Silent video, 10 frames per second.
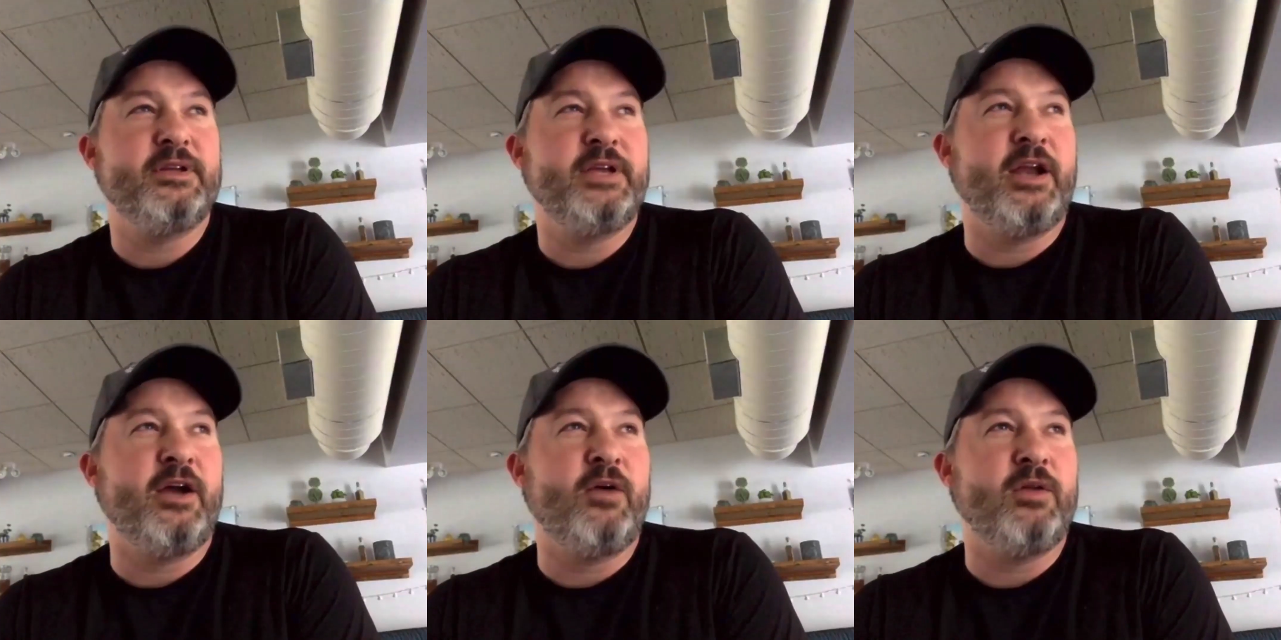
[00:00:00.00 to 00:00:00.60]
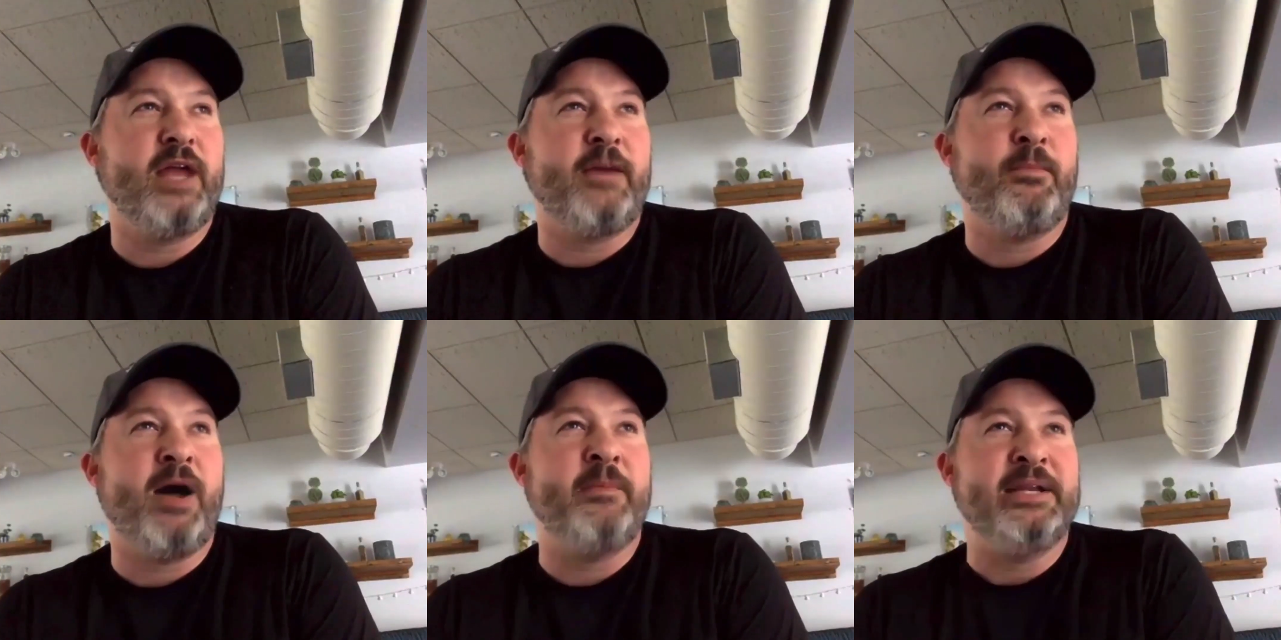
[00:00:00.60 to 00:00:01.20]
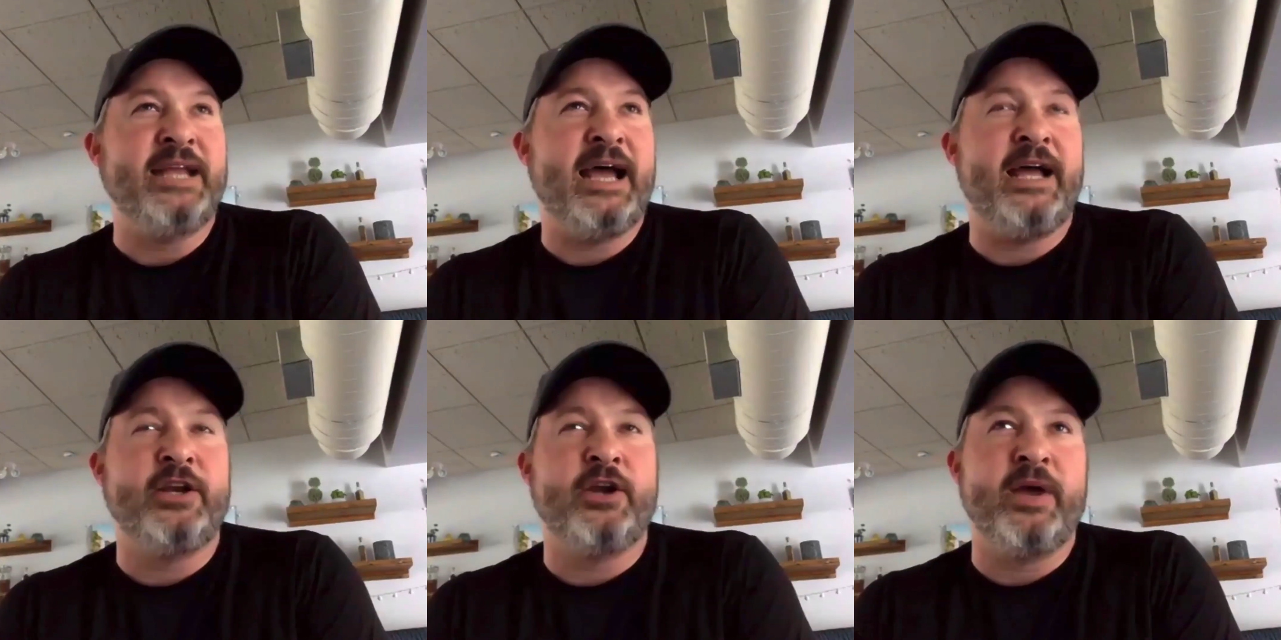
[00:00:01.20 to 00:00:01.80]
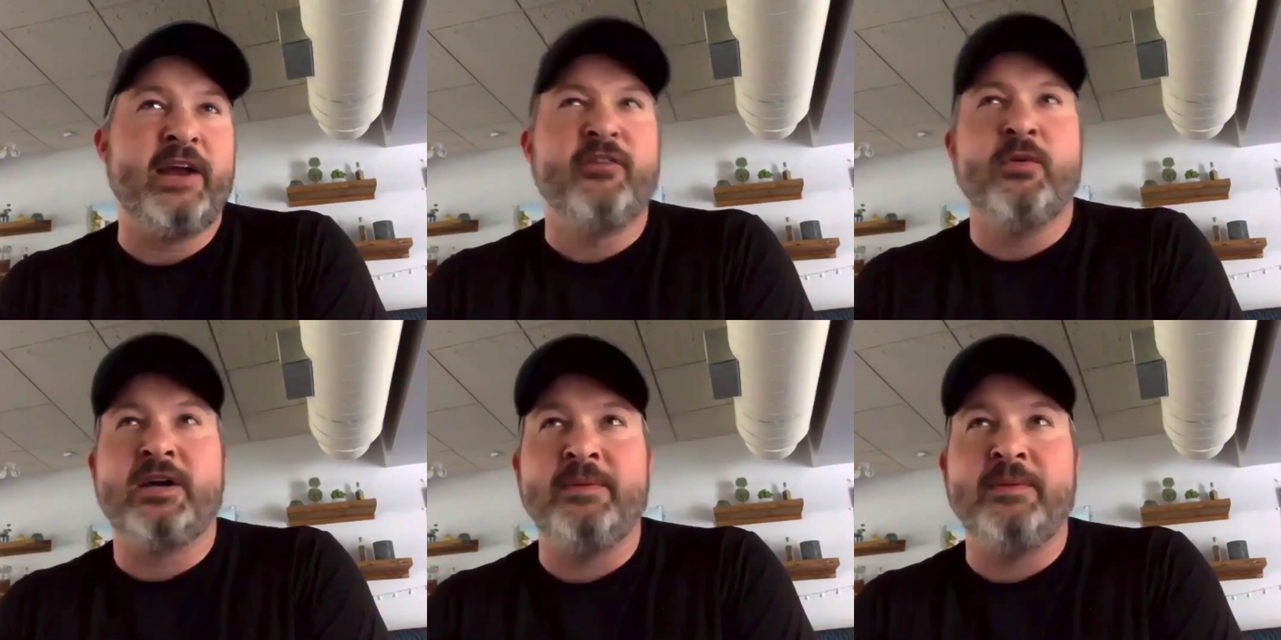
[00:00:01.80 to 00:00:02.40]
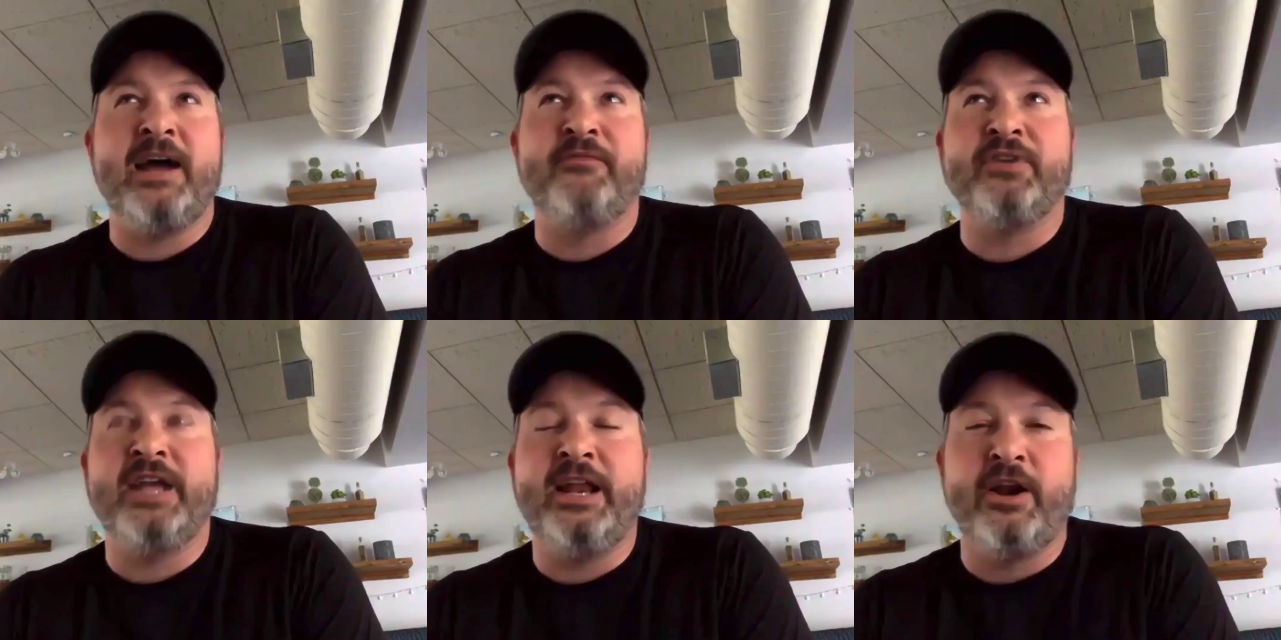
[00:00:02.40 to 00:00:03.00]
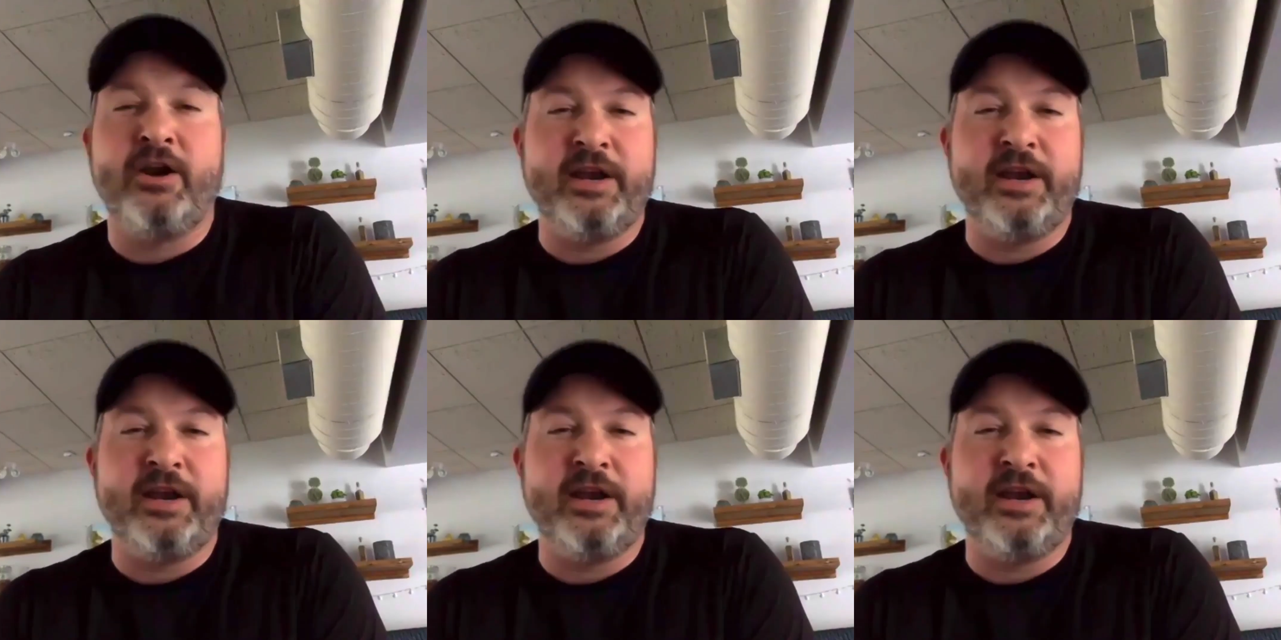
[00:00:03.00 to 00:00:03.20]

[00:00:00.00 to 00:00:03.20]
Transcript: like a mom and dad going, everyone come down for dinner.